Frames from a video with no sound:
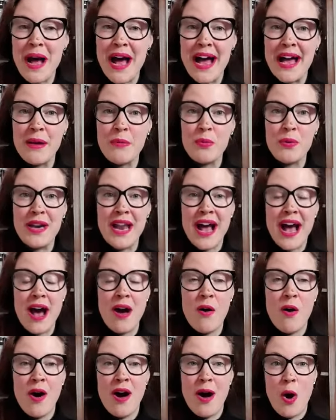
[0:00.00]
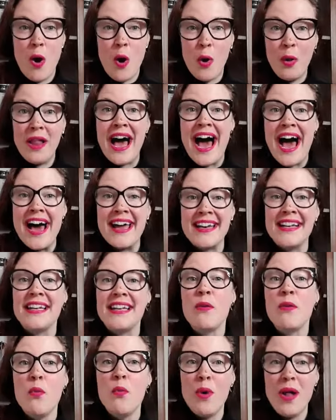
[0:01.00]
I want to uh,
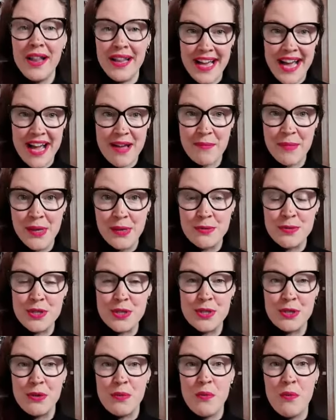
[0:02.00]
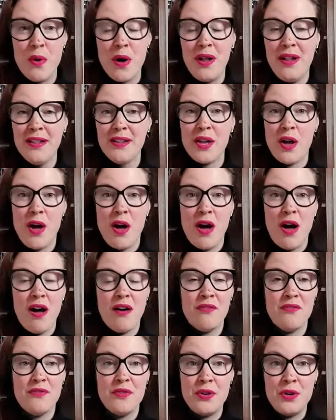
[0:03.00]
wholeheartedly welcome you to the world
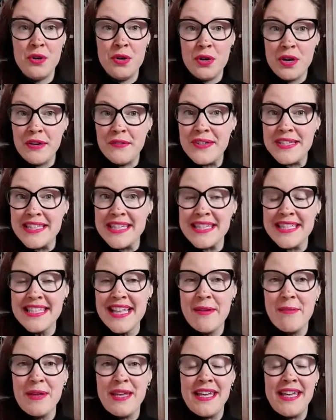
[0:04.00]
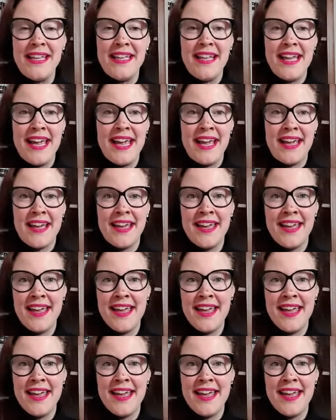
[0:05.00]
of nervous system healing